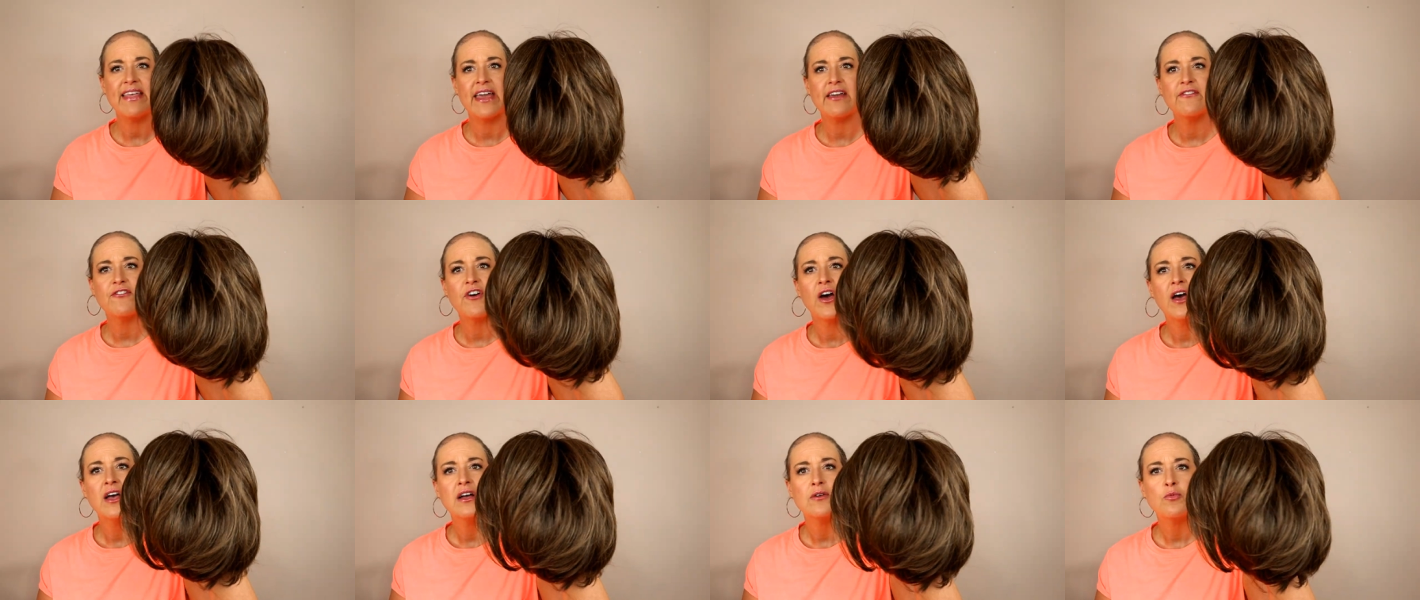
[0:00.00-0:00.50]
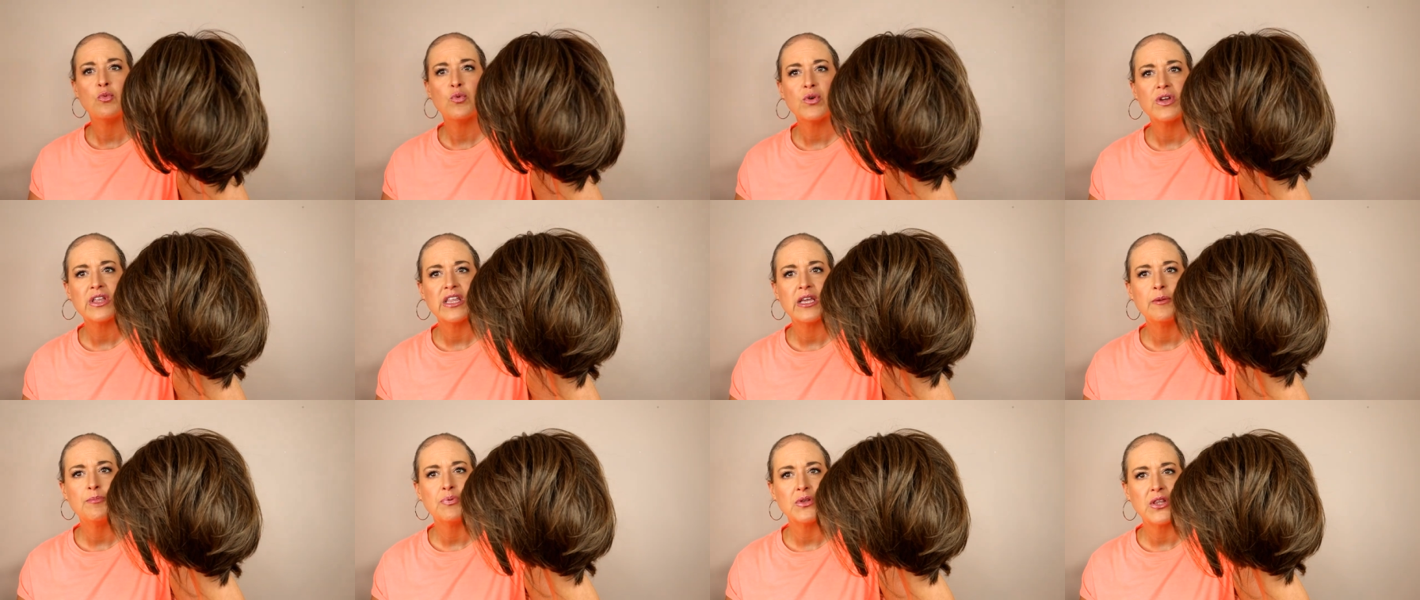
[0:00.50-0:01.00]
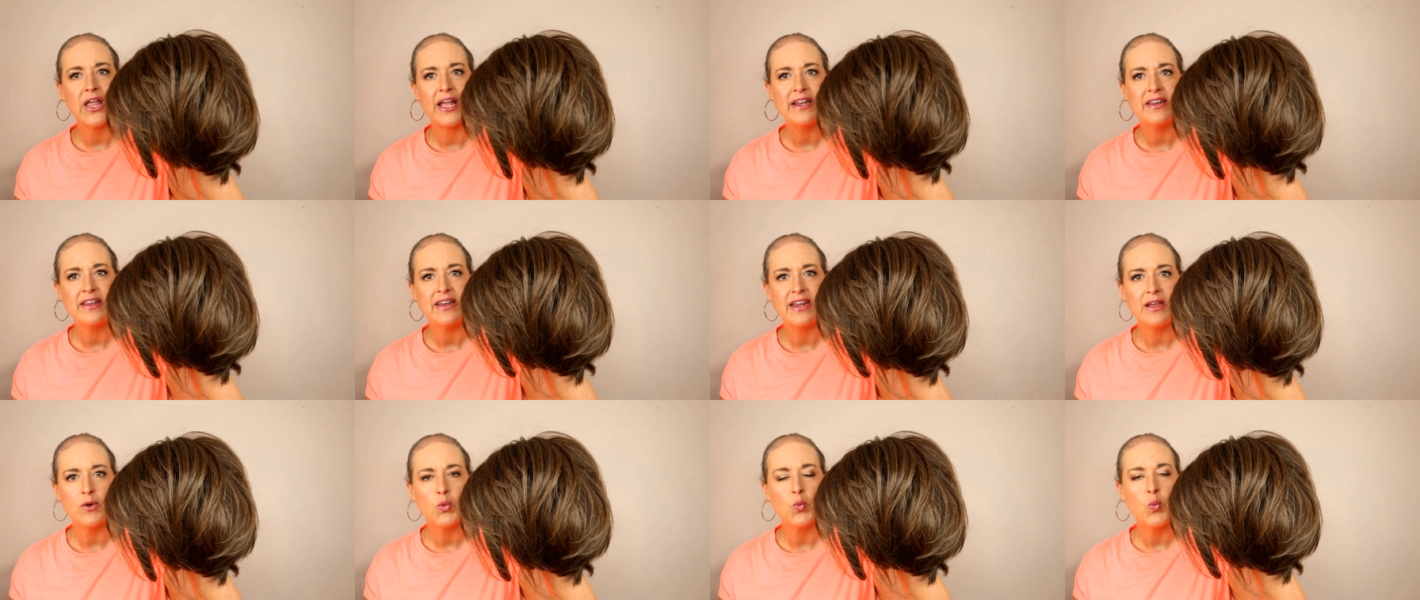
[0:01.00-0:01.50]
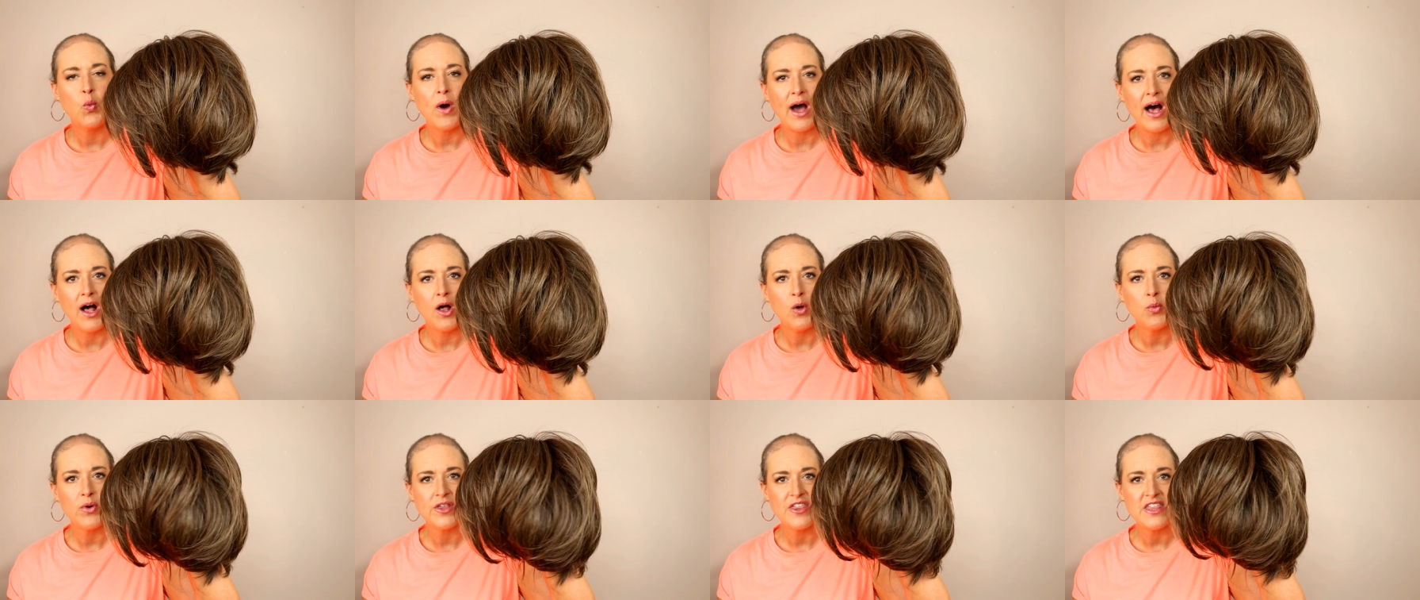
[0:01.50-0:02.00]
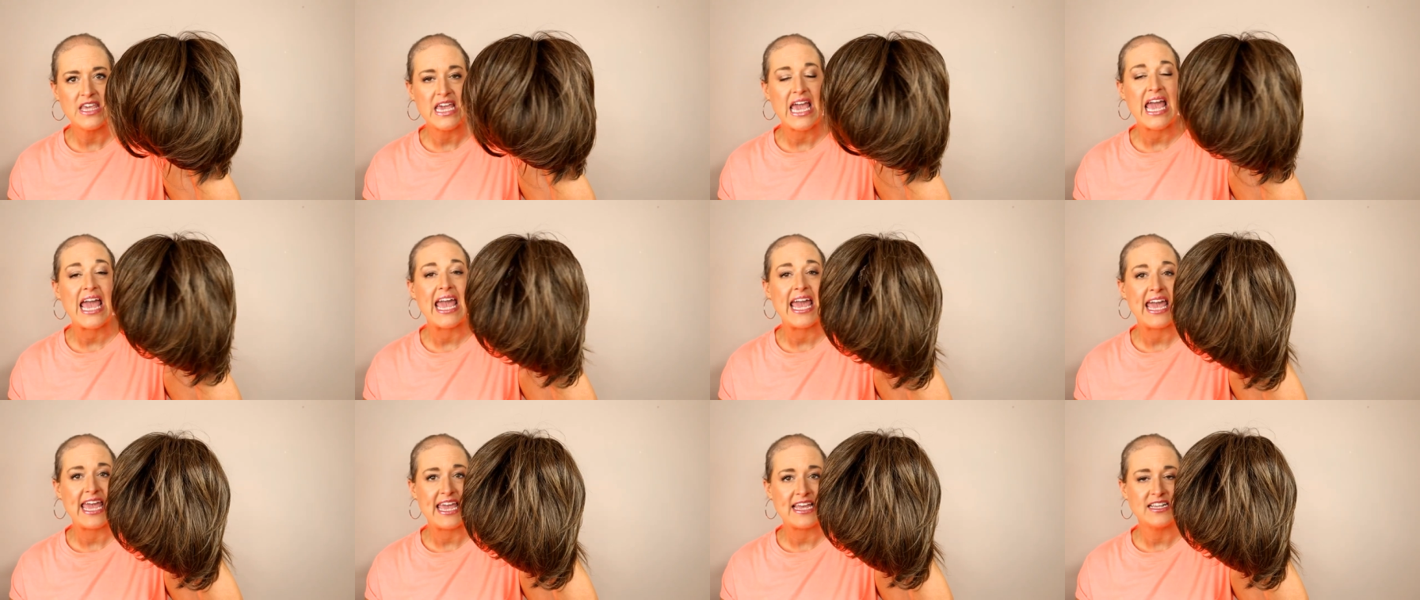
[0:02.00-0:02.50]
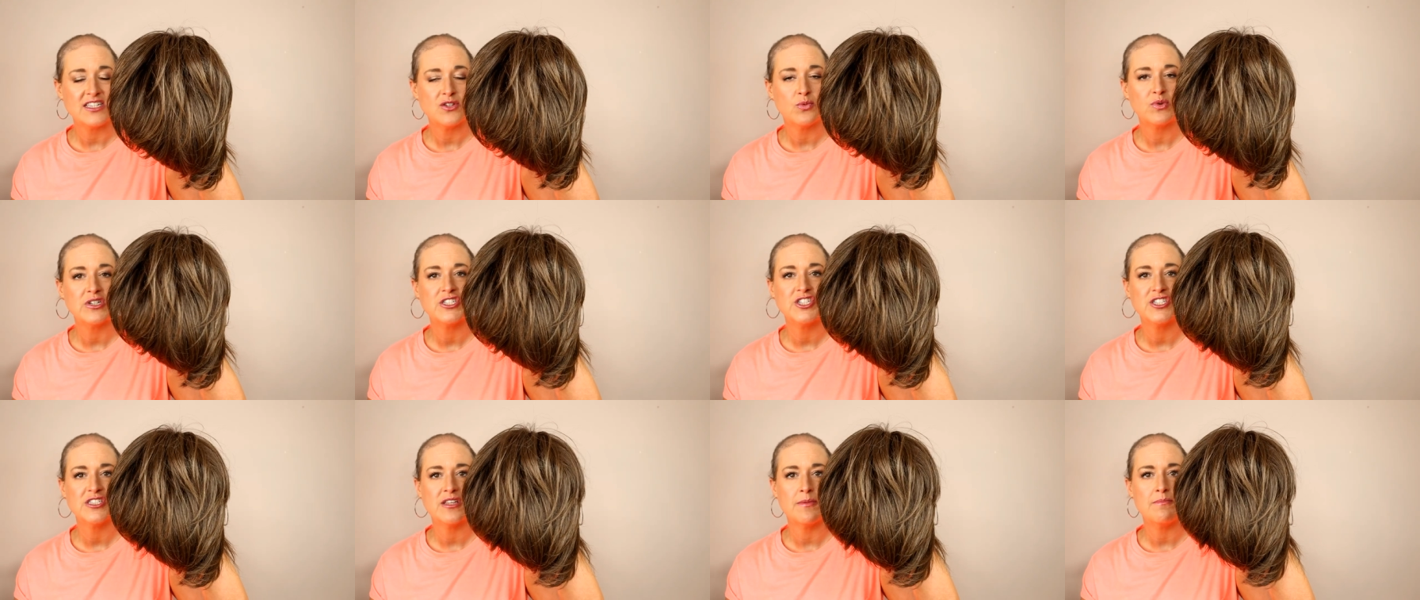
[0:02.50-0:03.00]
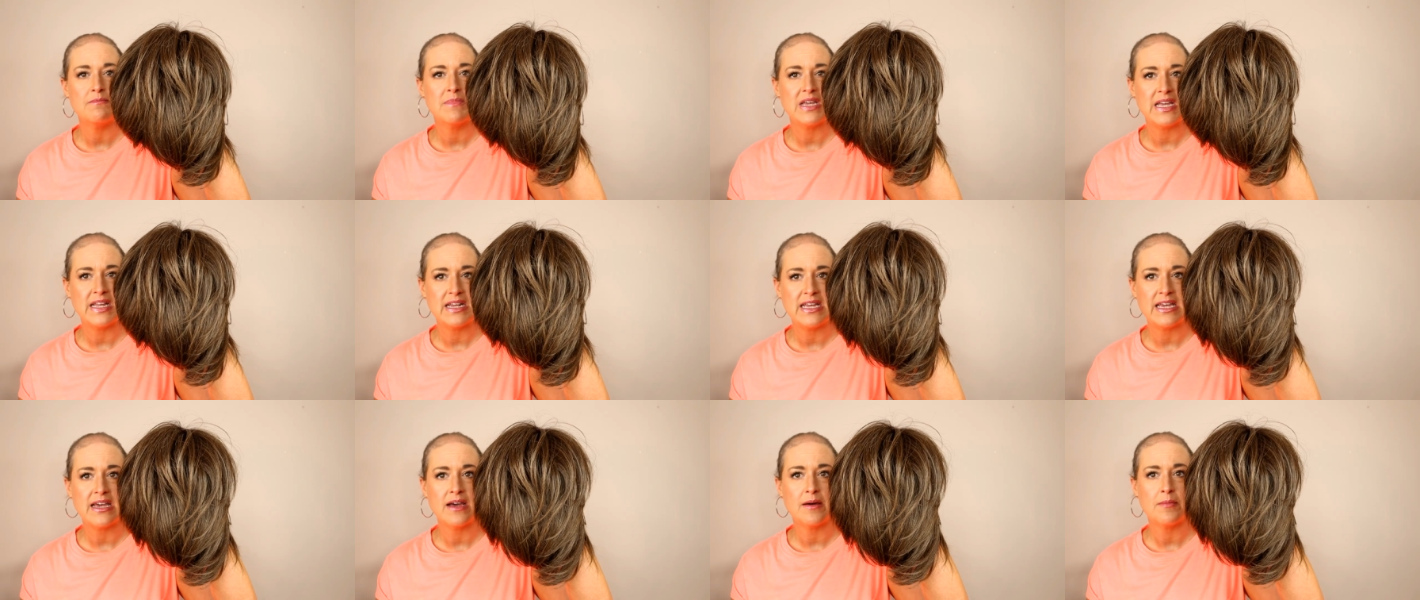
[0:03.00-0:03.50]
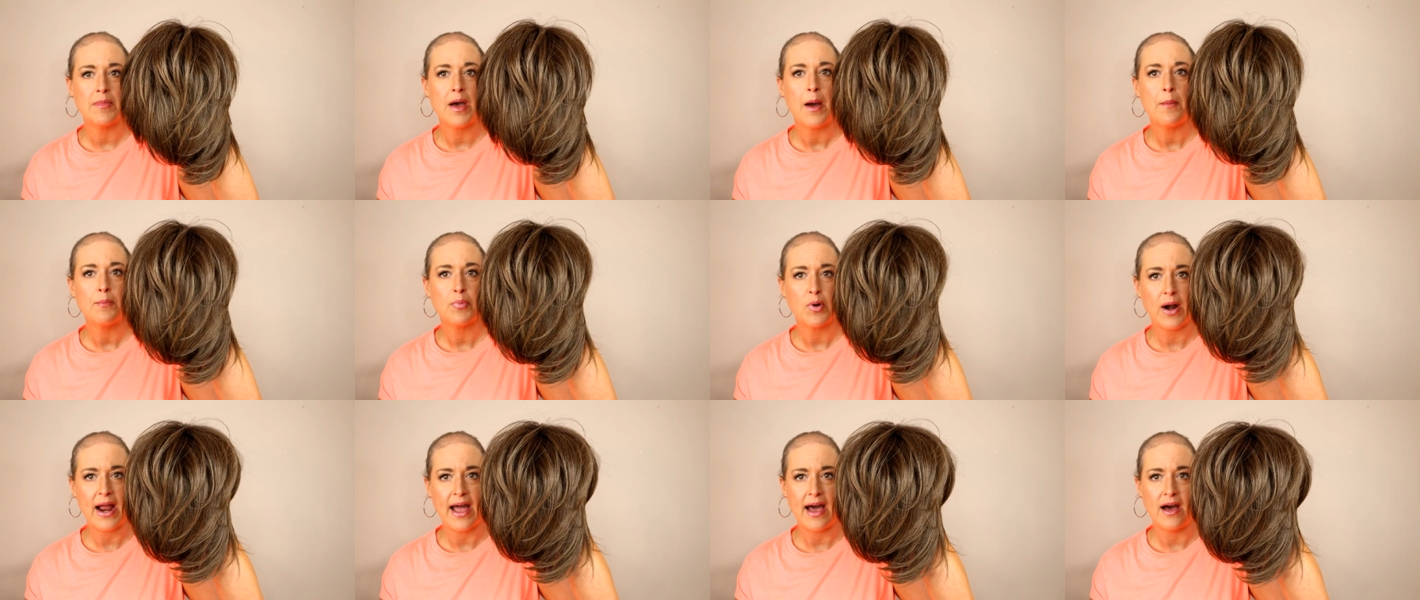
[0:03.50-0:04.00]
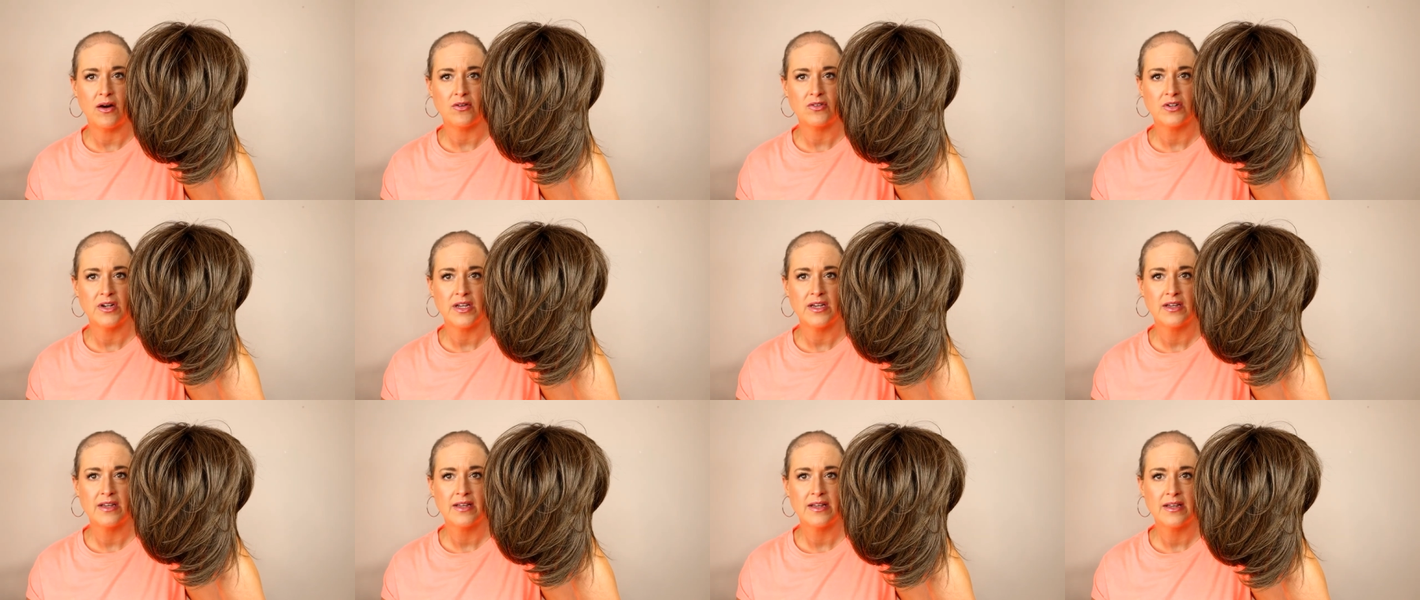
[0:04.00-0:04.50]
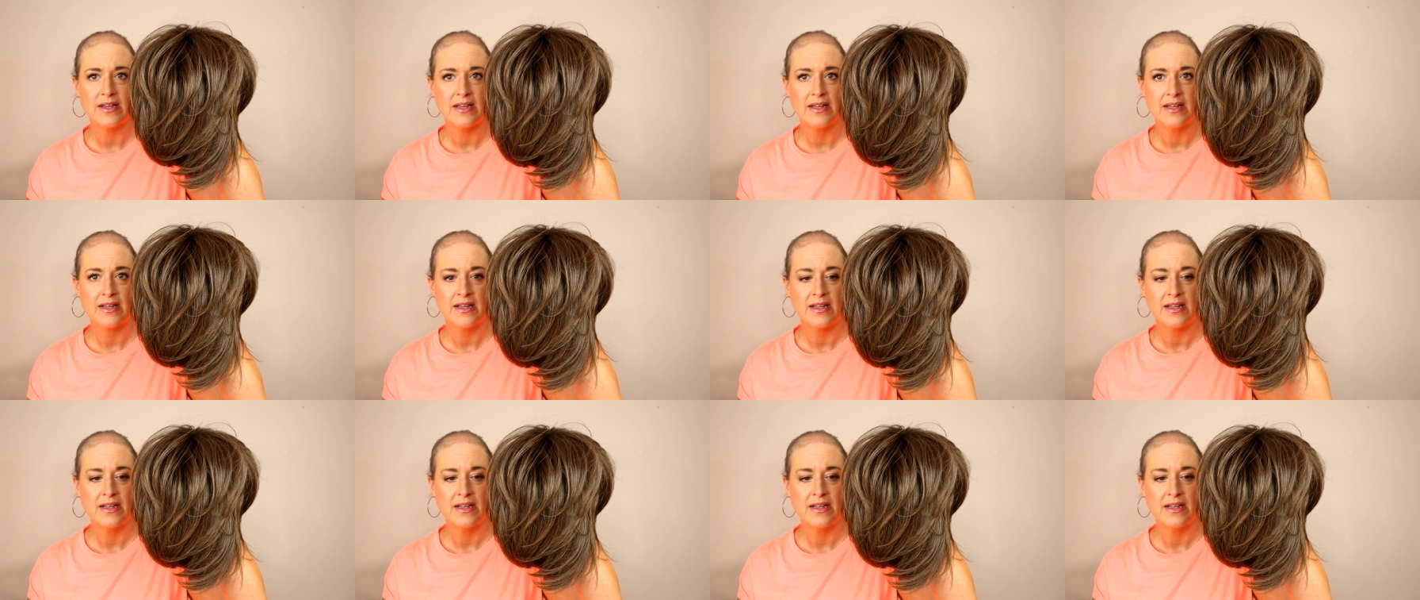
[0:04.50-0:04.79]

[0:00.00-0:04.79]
and they've really blended it well with the 8, which is a medium brown.